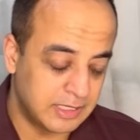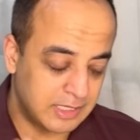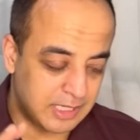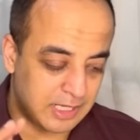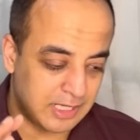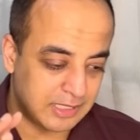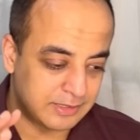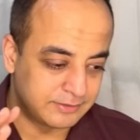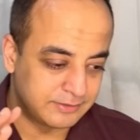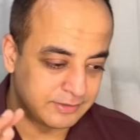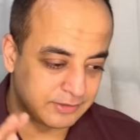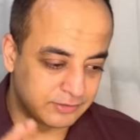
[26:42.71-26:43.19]

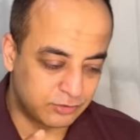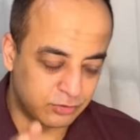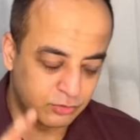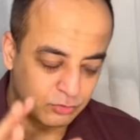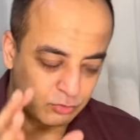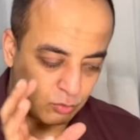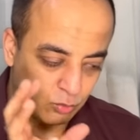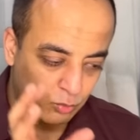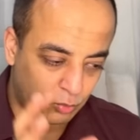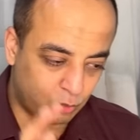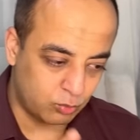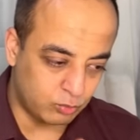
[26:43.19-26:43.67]
And this
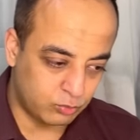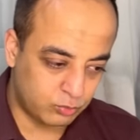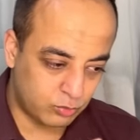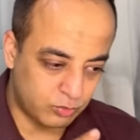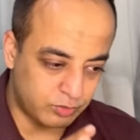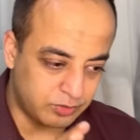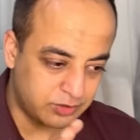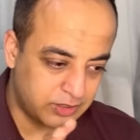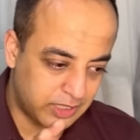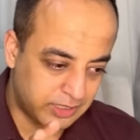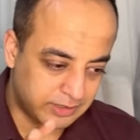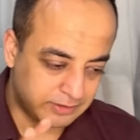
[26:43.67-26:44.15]
is also
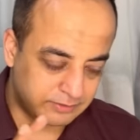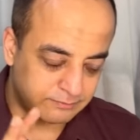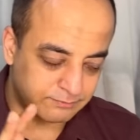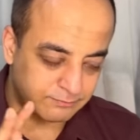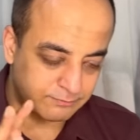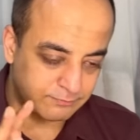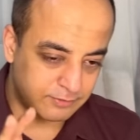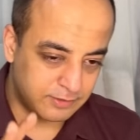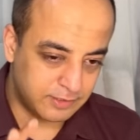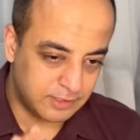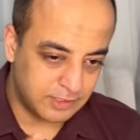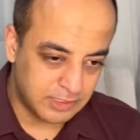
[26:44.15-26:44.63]
the time
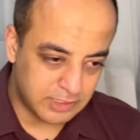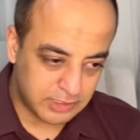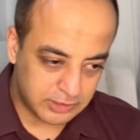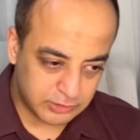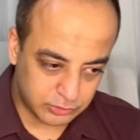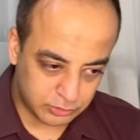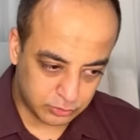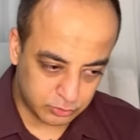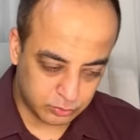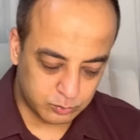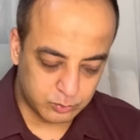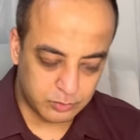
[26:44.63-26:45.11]
where
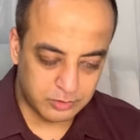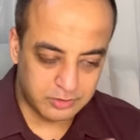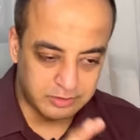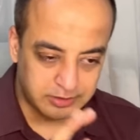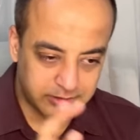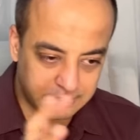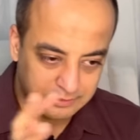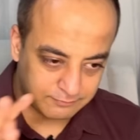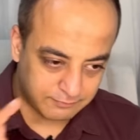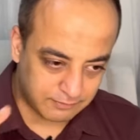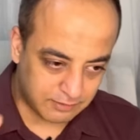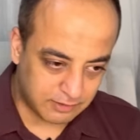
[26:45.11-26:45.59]
you will
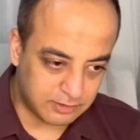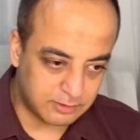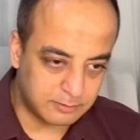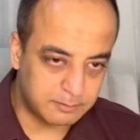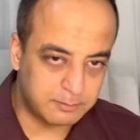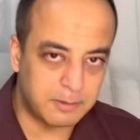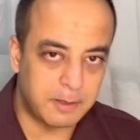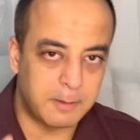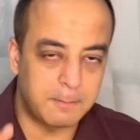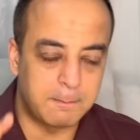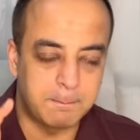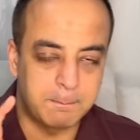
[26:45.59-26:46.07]

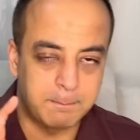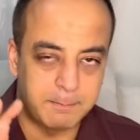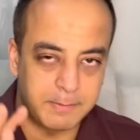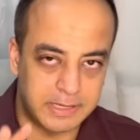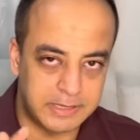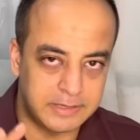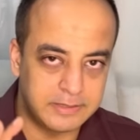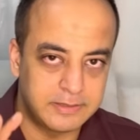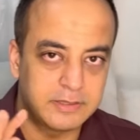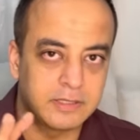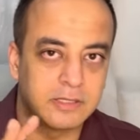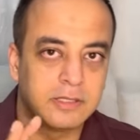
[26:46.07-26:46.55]
develop
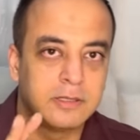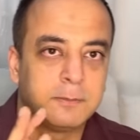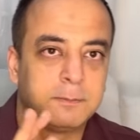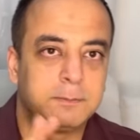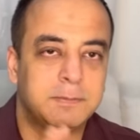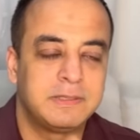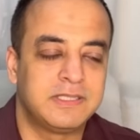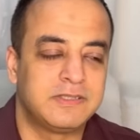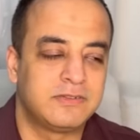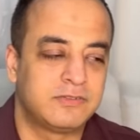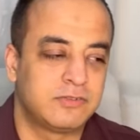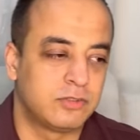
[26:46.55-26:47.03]
mental
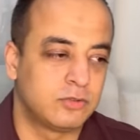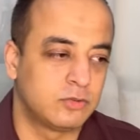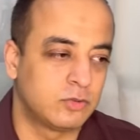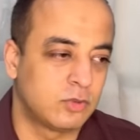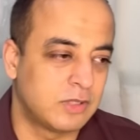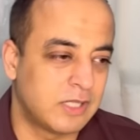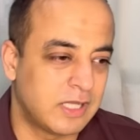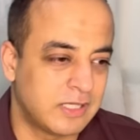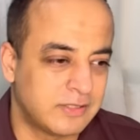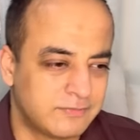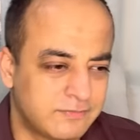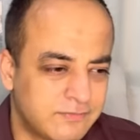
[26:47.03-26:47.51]
peace in your
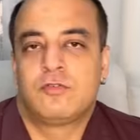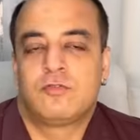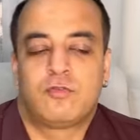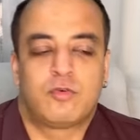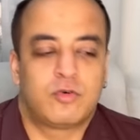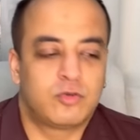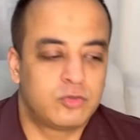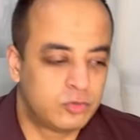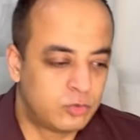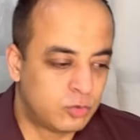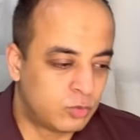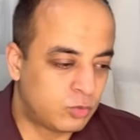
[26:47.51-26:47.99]
life.
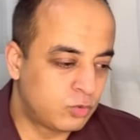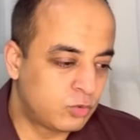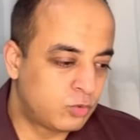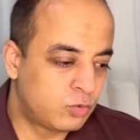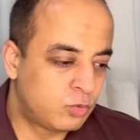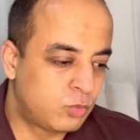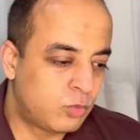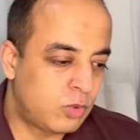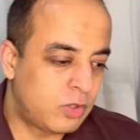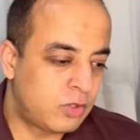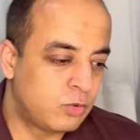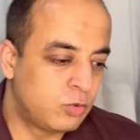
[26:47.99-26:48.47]
For those
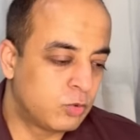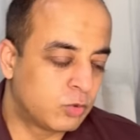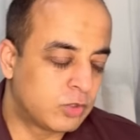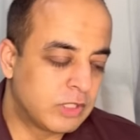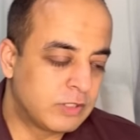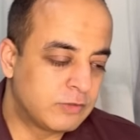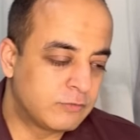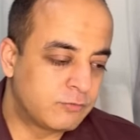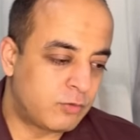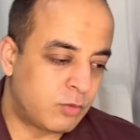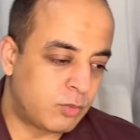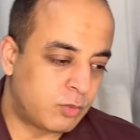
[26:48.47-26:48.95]
who are
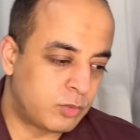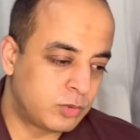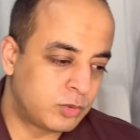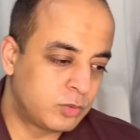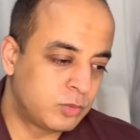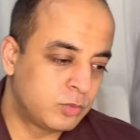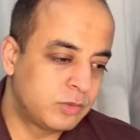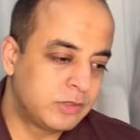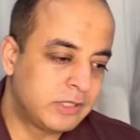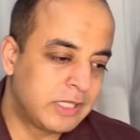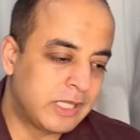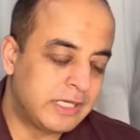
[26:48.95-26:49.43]
looking forward
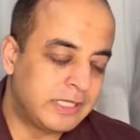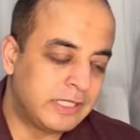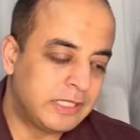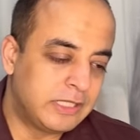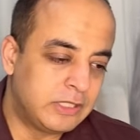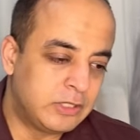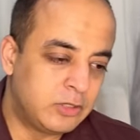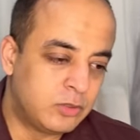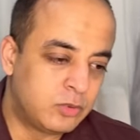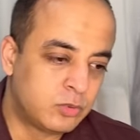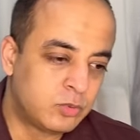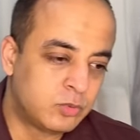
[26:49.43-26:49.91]
to getting
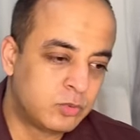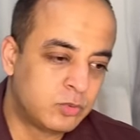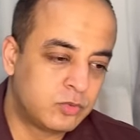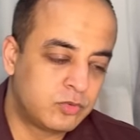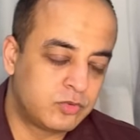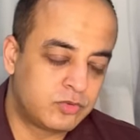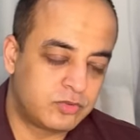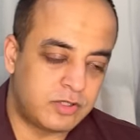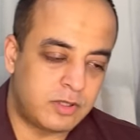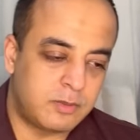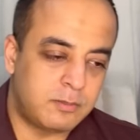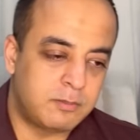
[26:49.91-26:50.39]
into
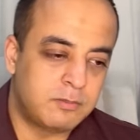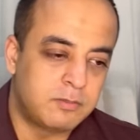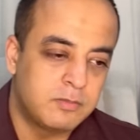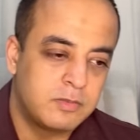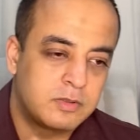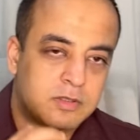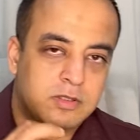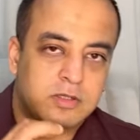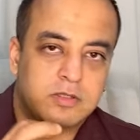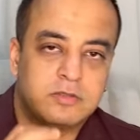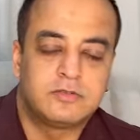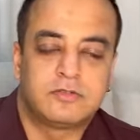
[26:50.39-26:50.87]
some
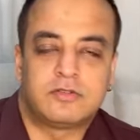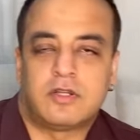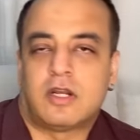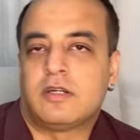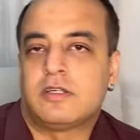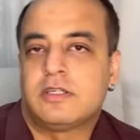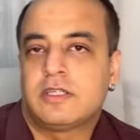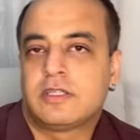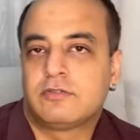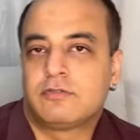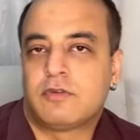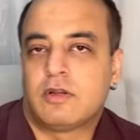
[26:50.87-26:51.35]

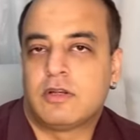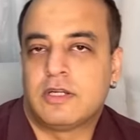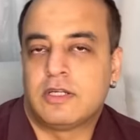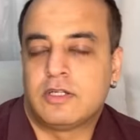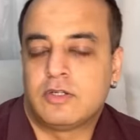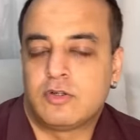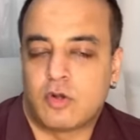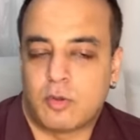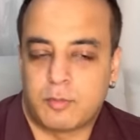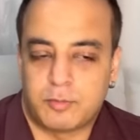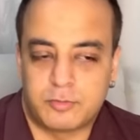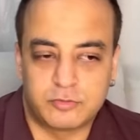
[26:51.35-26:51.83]
consulting
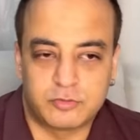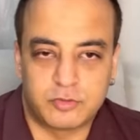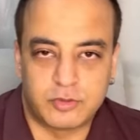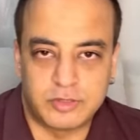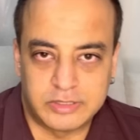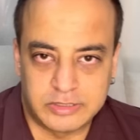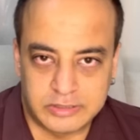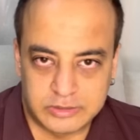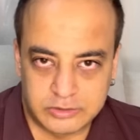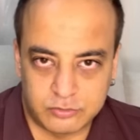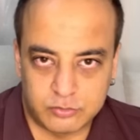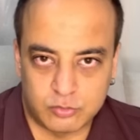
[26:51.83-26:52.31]
related
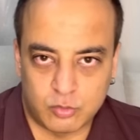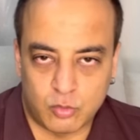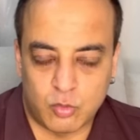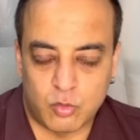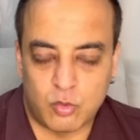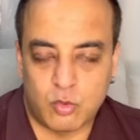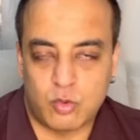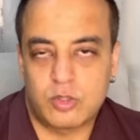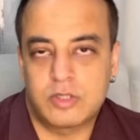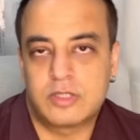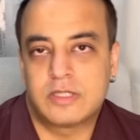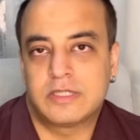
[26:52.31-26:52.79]
opportunities
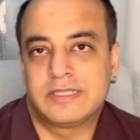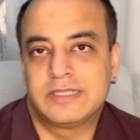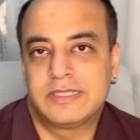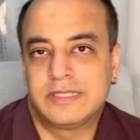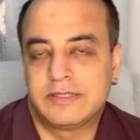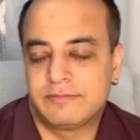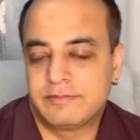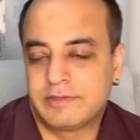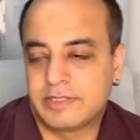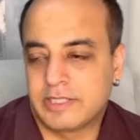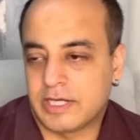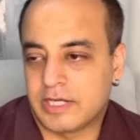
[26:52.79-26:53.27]
or
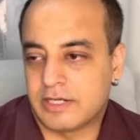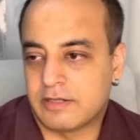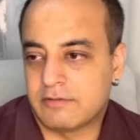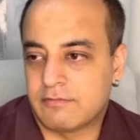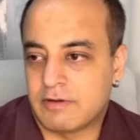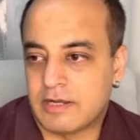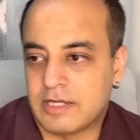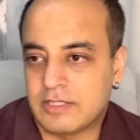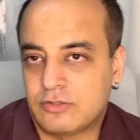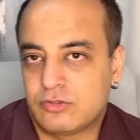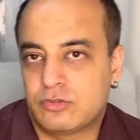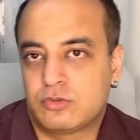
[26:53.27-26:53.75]
giving
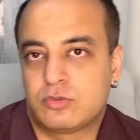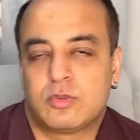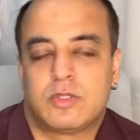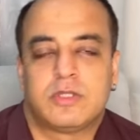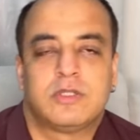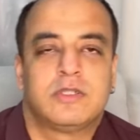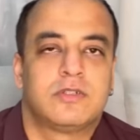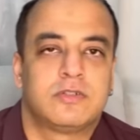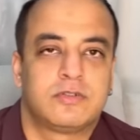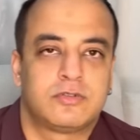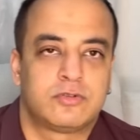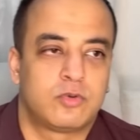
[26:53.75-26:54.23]
advice to
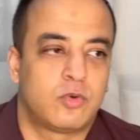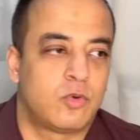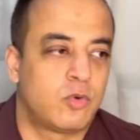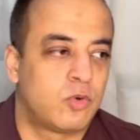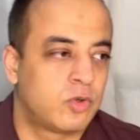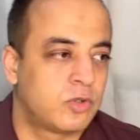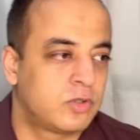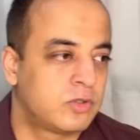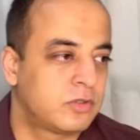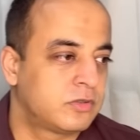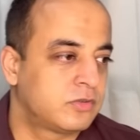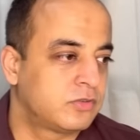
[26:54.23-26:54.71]
others or
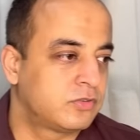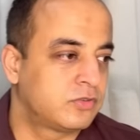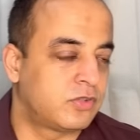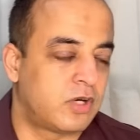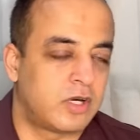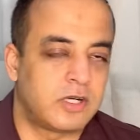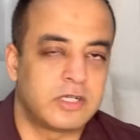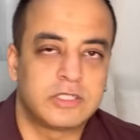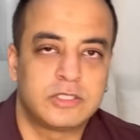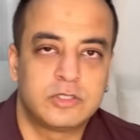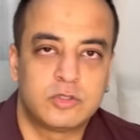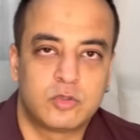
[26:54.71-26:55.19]

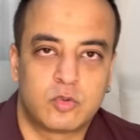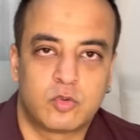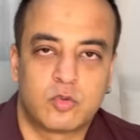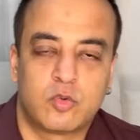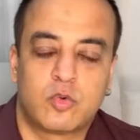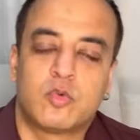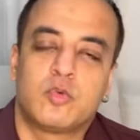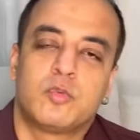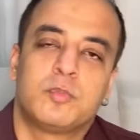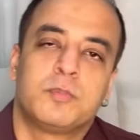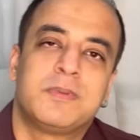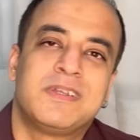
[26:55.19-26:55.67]
starting your
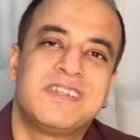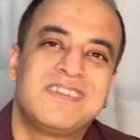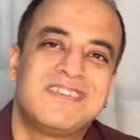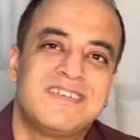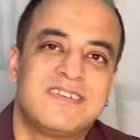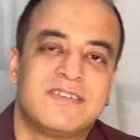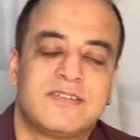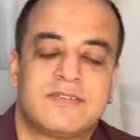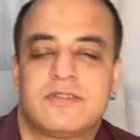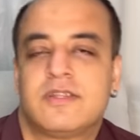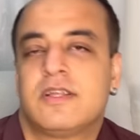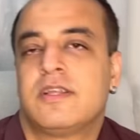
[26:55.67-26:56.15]
own
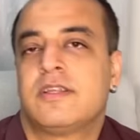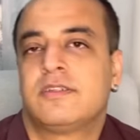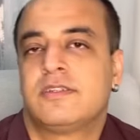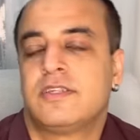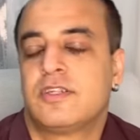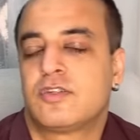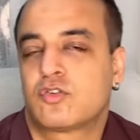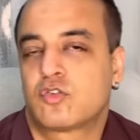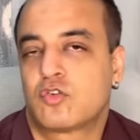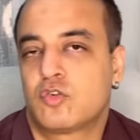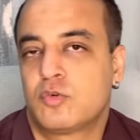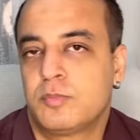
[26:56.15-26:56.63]
business,
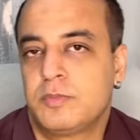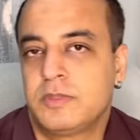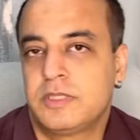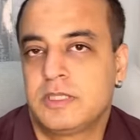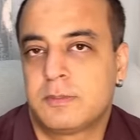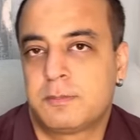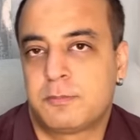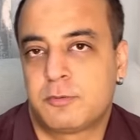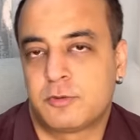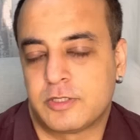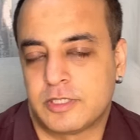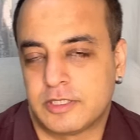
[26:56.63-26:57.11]
this could be a
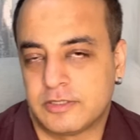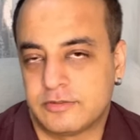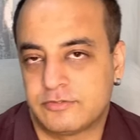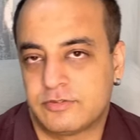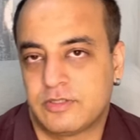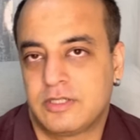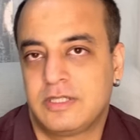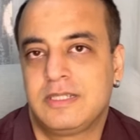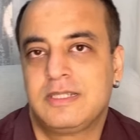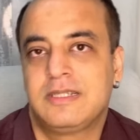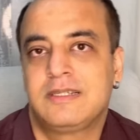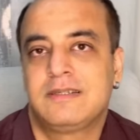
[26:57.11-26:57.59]

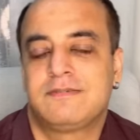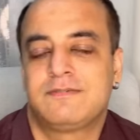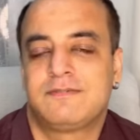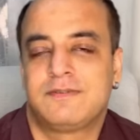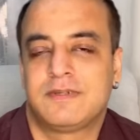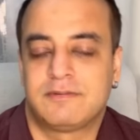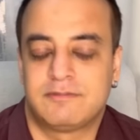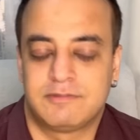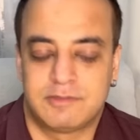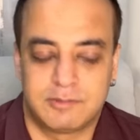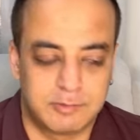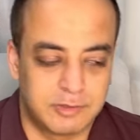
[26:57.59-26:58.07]
potentially
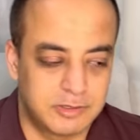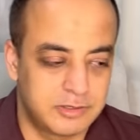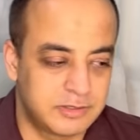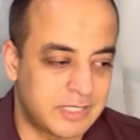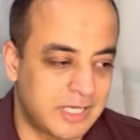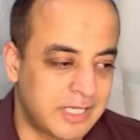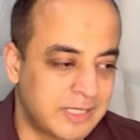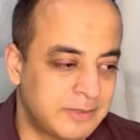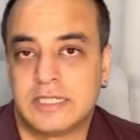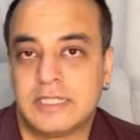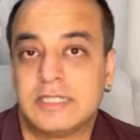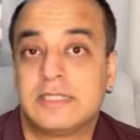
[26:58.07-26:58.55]
favorable
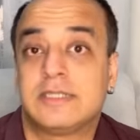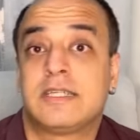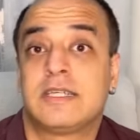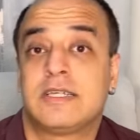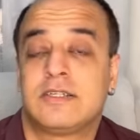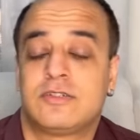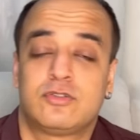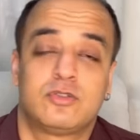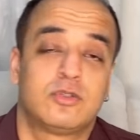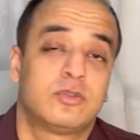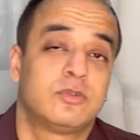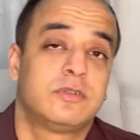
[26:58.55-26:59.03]
time in
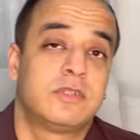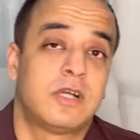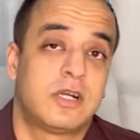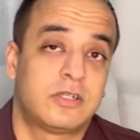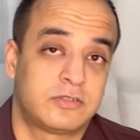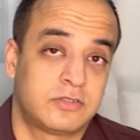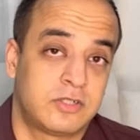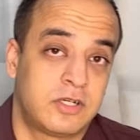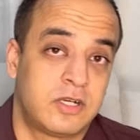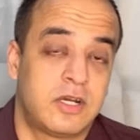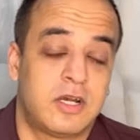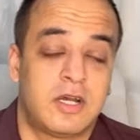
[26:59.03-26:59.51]
case your
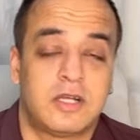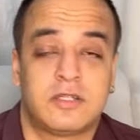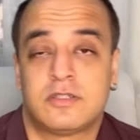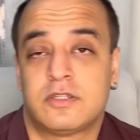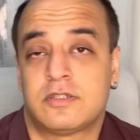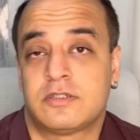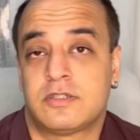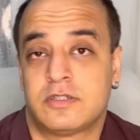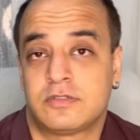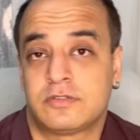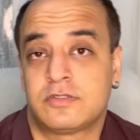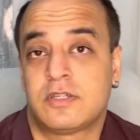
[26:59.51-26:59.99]
dasha
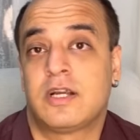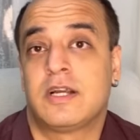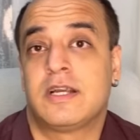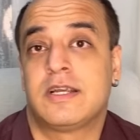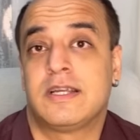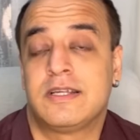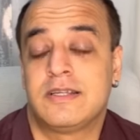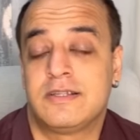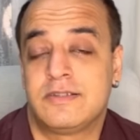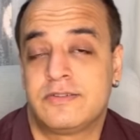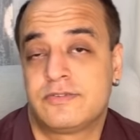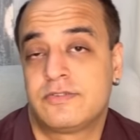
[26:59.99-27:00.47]
antardasha
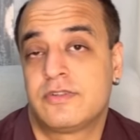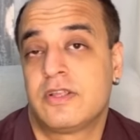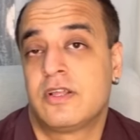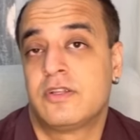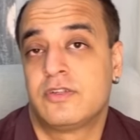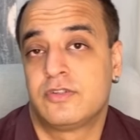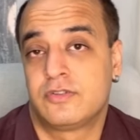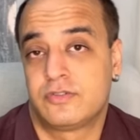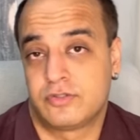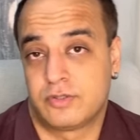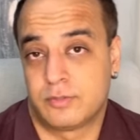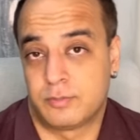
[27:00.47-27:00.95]
is
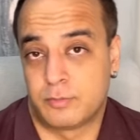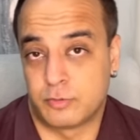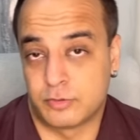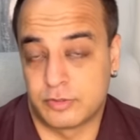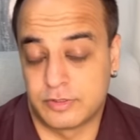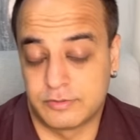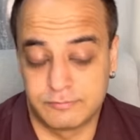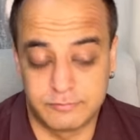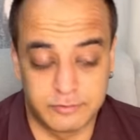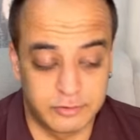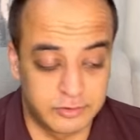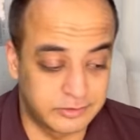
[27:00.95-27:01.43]

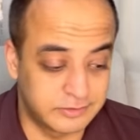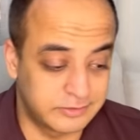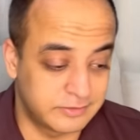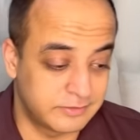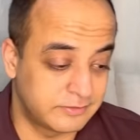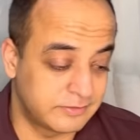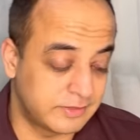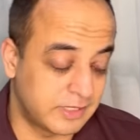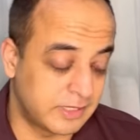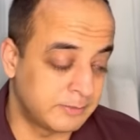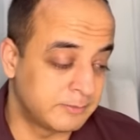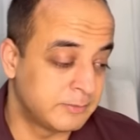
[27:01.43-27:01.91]
supportive during this
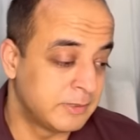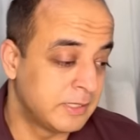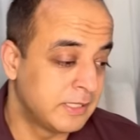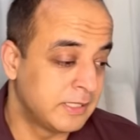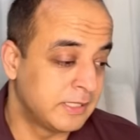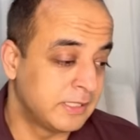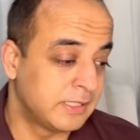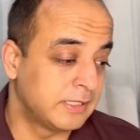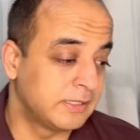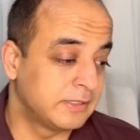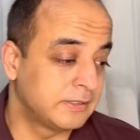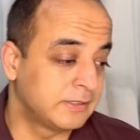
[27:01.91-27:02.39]
time.
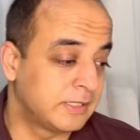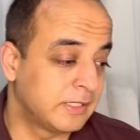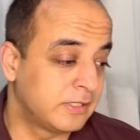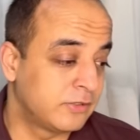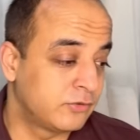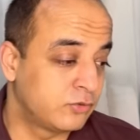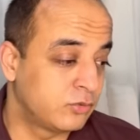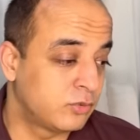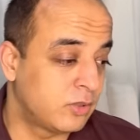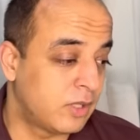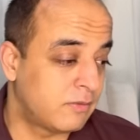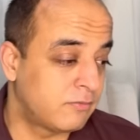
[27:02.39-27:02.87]
In
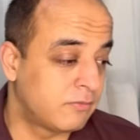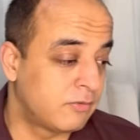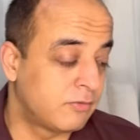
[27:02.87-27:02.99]
case you have